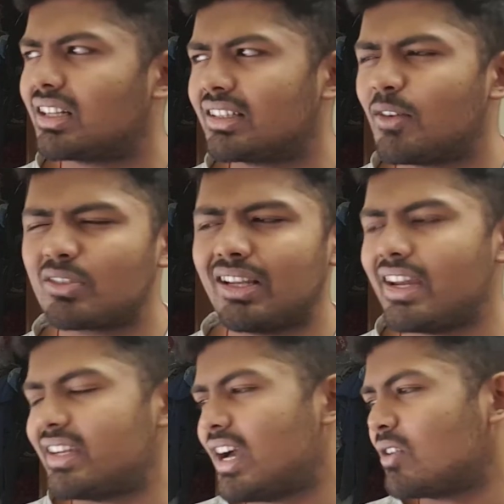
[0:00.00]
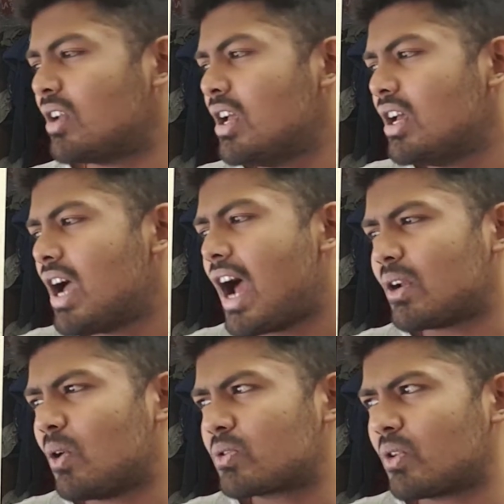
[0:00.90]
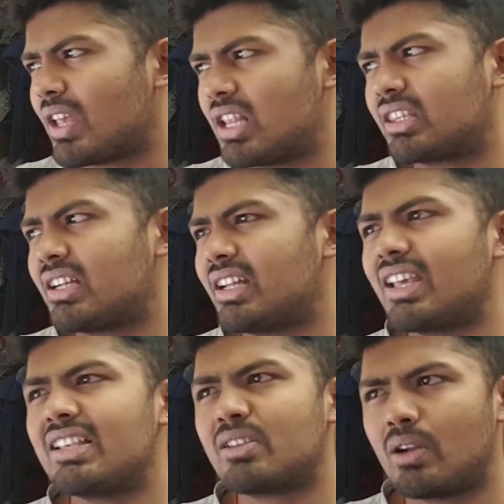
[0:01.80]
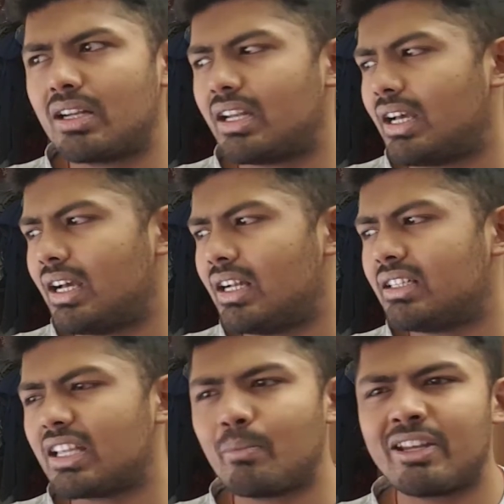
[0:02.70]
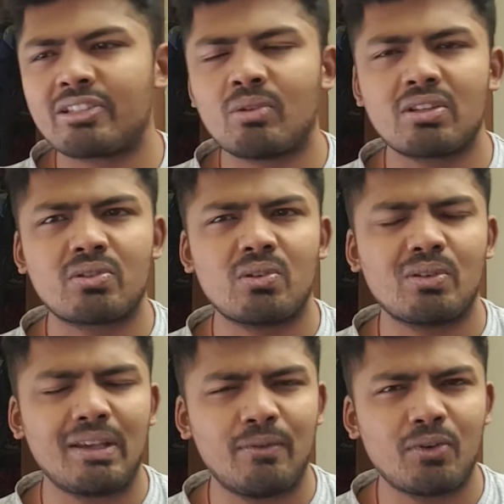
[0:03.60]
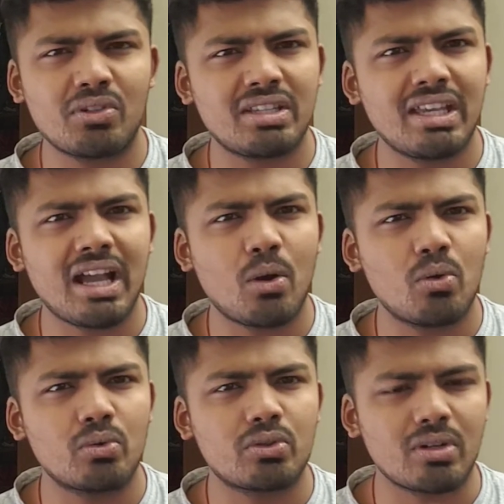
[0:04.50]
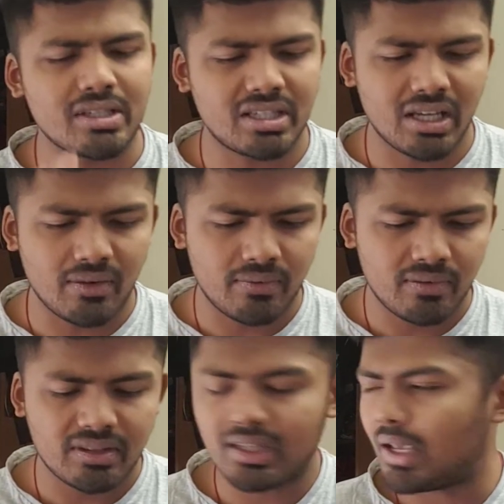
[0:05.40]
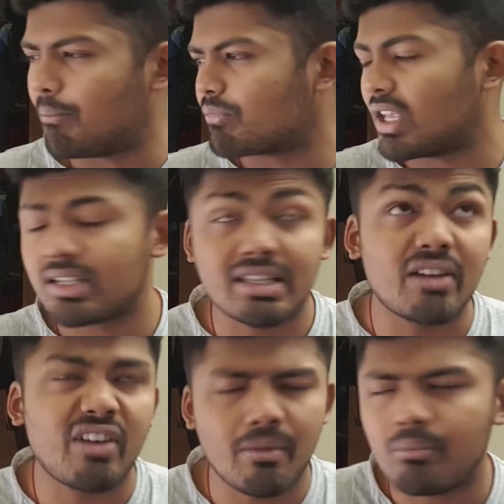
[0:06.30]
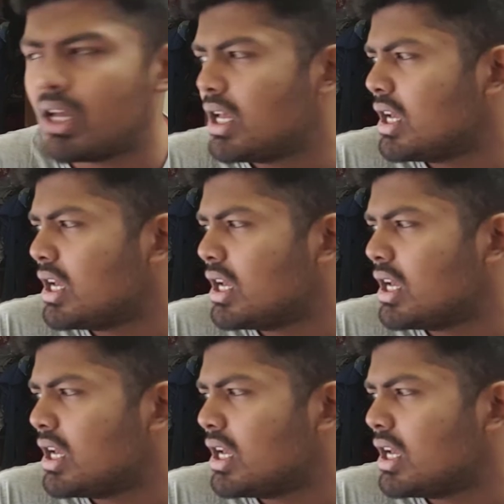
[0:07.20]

That was a letdown. And also Gil Thunder, he's on a deathbed as well. So looking forward to seeing who's going to serve him.